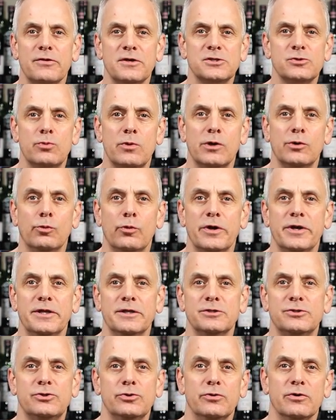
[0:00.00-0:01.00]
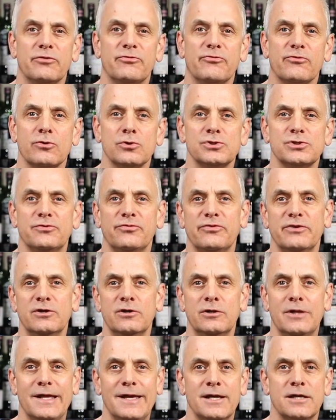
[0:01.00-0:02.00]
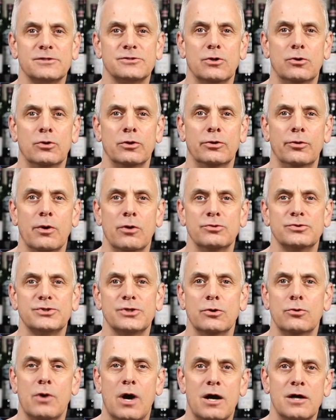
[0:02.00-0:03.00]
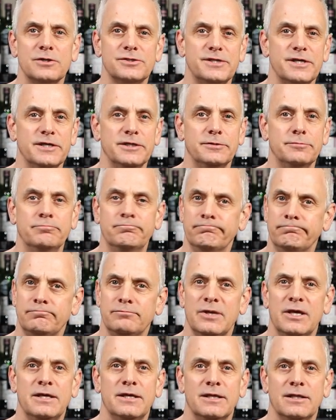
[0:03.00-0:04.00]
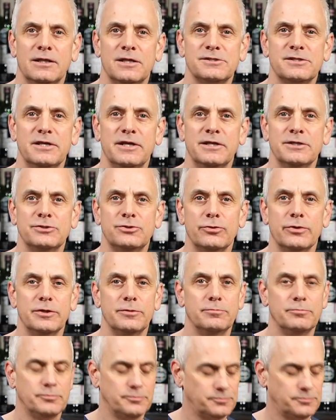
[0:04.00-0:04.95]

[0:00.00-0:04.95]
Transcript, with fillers: This one went into a first fill ex Oloroso hogshead. Let's get into it.